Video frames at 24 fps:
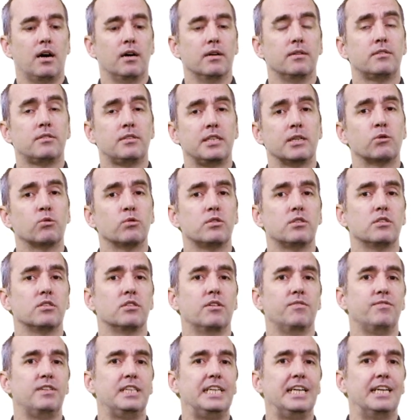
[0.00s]
sequences
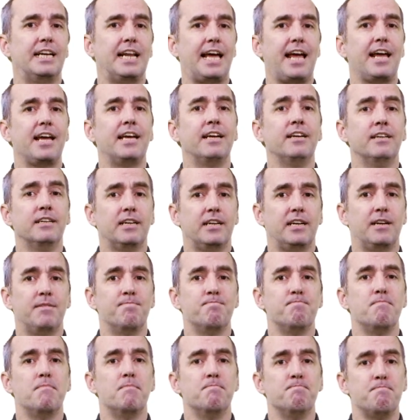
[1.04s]
of DNA
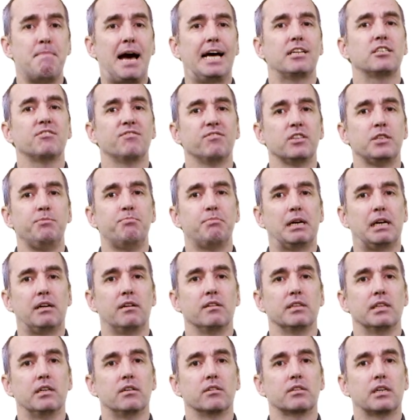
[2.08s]
in massively
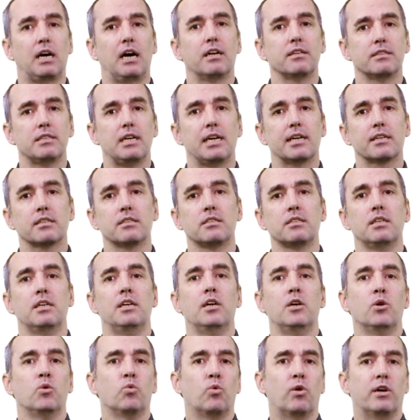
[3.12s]
parallel context,
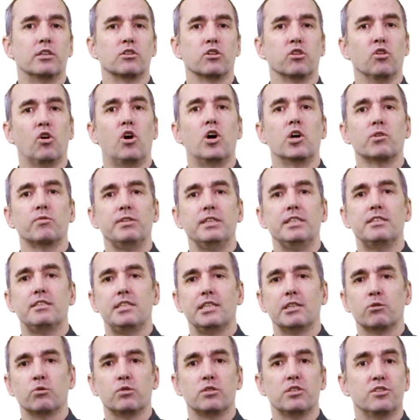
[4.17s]
whereas long-read
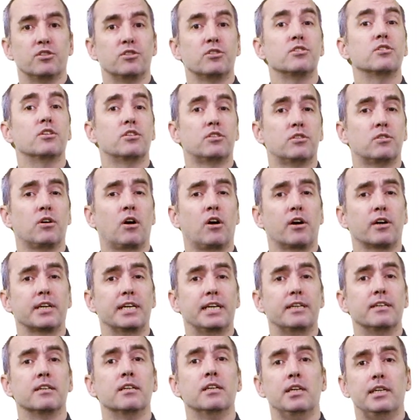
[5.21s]
sequencers, the
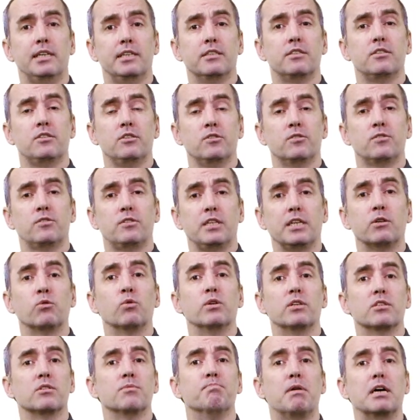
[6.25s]
target is to
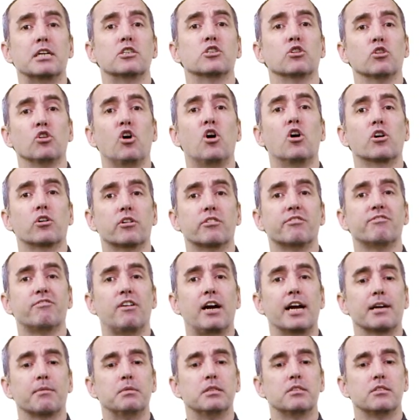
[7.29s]
sequence much longer
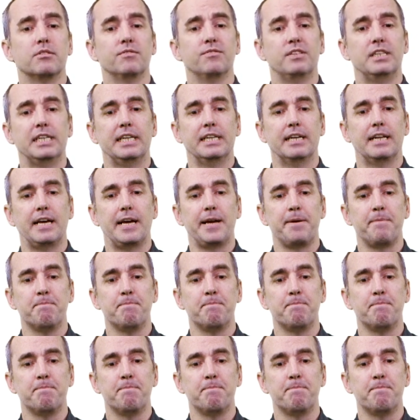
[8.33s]
fragments of DNA.